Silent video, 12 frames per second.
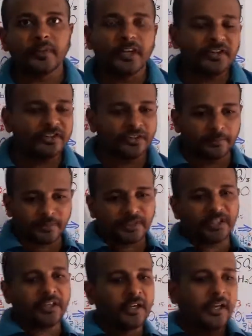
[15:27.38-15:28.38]
It's
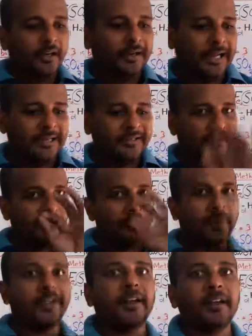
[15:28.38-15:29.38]
simply like there will
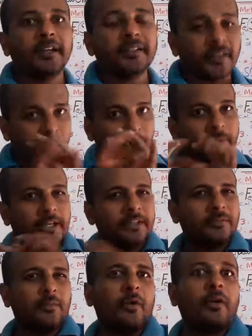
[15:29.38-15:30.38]
be a heading, there will be a
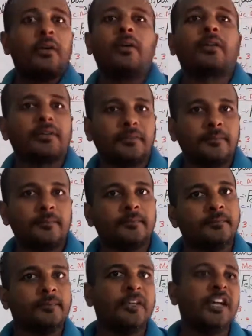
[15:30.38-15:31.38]
small note.
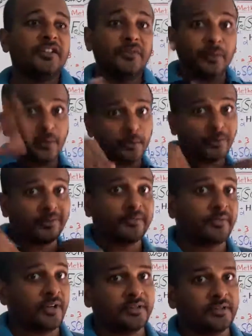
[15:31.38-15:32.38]
That is for your
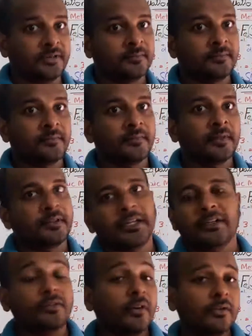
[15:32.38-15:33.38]
reference. That
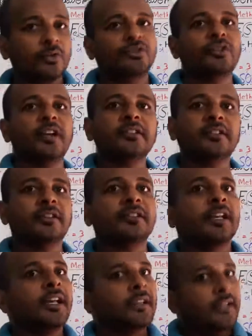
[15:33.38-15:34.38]
is not question answers.
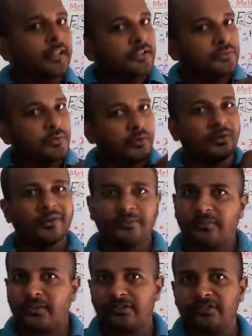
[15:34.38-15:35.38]
That is for your
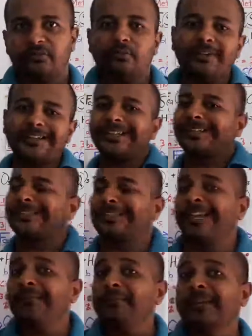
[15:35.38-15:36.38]
reference. With the
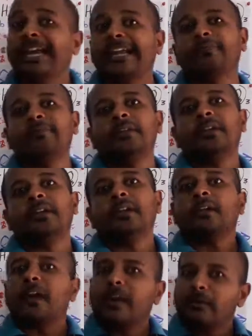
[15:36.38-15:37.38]
same time,
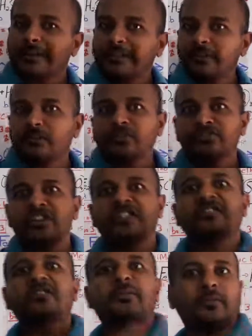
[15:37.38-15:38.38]
I will give question
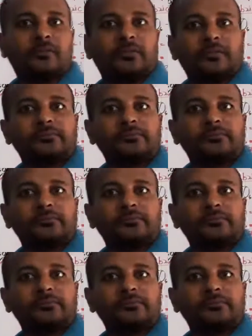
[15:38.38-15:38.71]
answers also.